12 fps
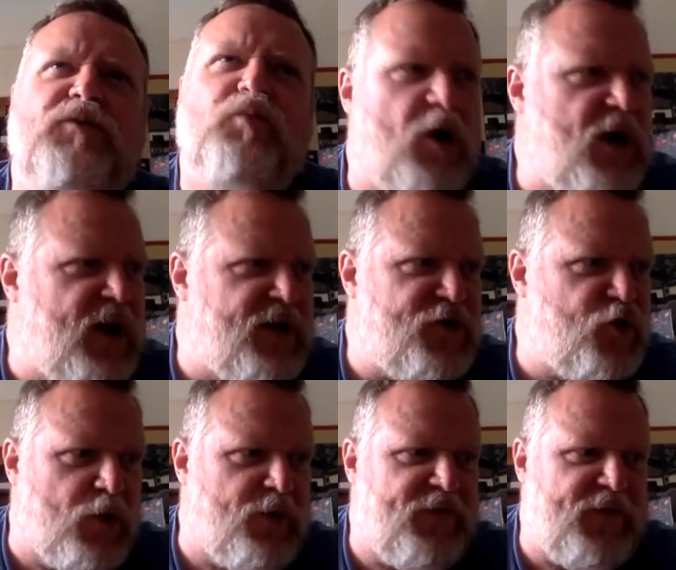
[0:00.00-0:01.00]
work on a
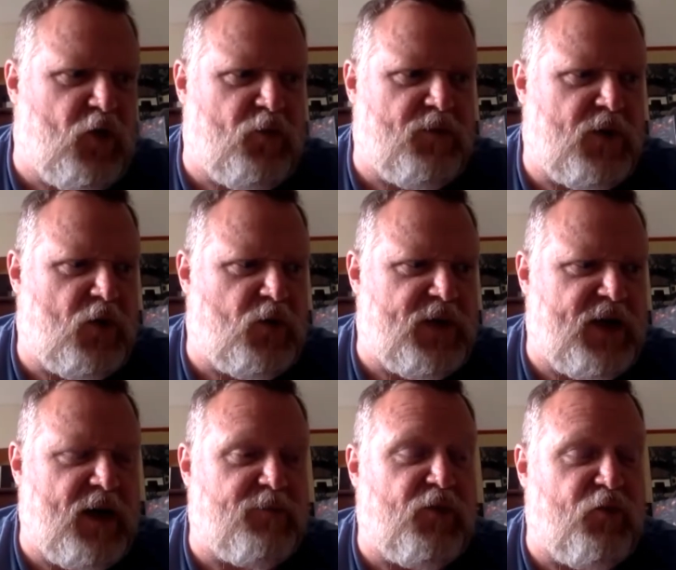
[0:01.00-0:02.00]
short film only a
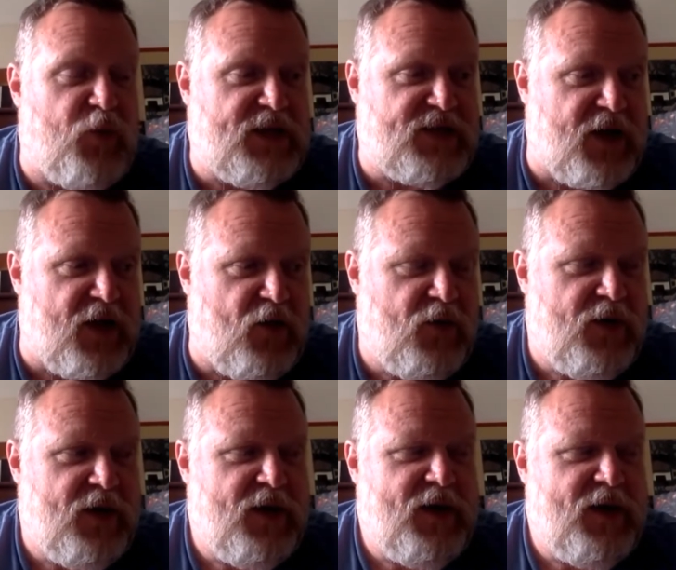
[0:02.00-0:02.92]
couple of weeks ago.